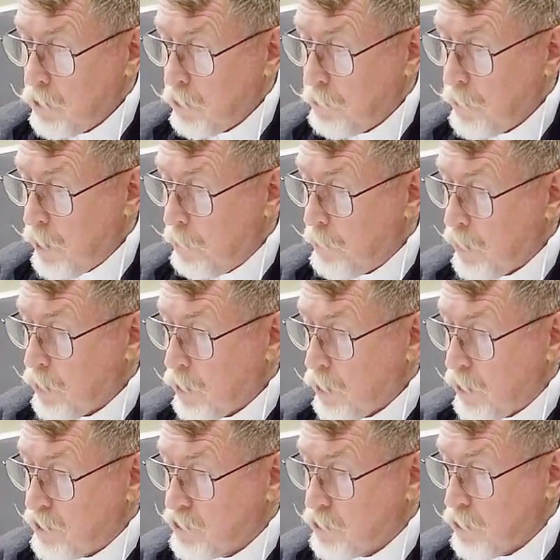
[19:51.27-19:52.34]
The polemic
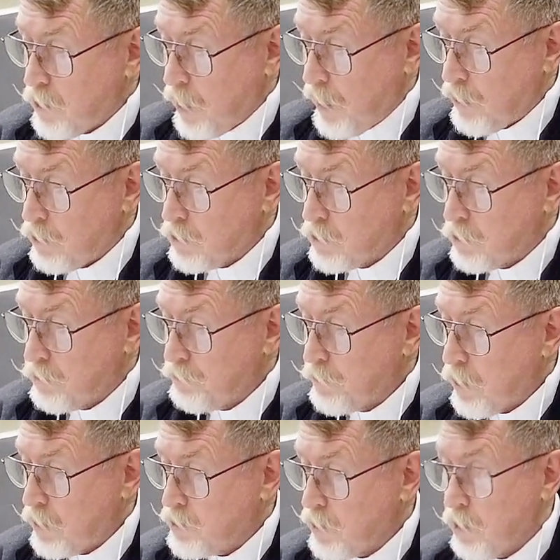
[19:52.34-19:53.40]
against the idols,
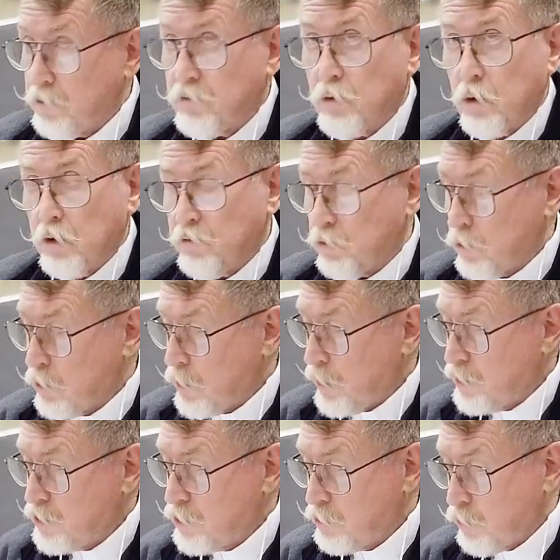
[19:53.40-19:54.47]
Isaiah 44,
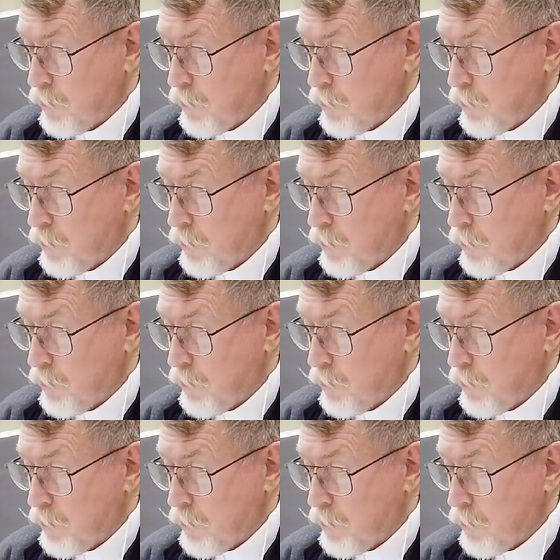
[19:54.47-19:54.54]
9 to